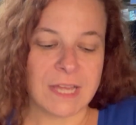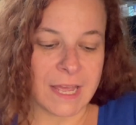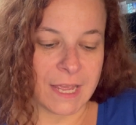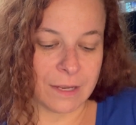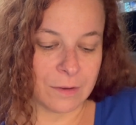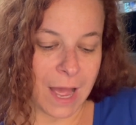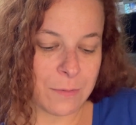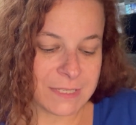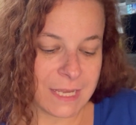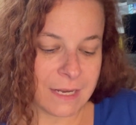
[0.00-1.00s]
thing, I
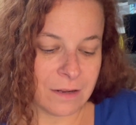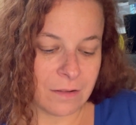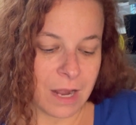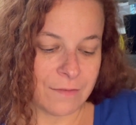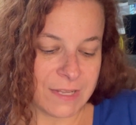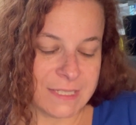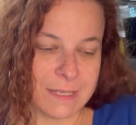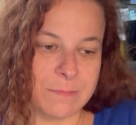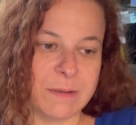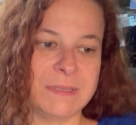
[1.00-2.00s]
was getting a lot of these
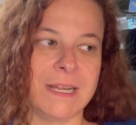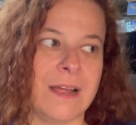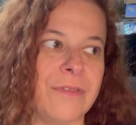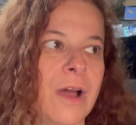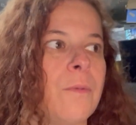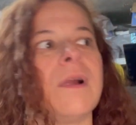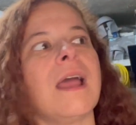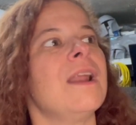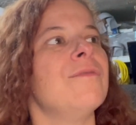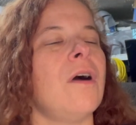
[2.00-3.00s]
symptoms that I thought were
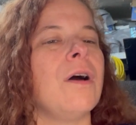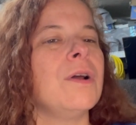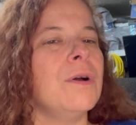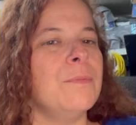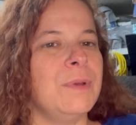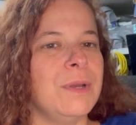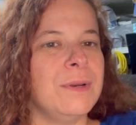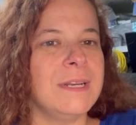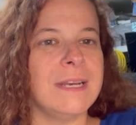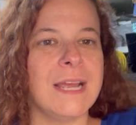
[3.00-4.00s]
kind of autoimmune
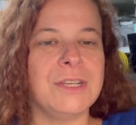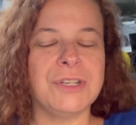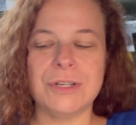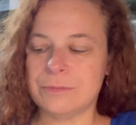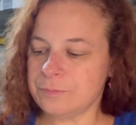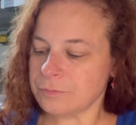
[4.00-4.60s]
in nature.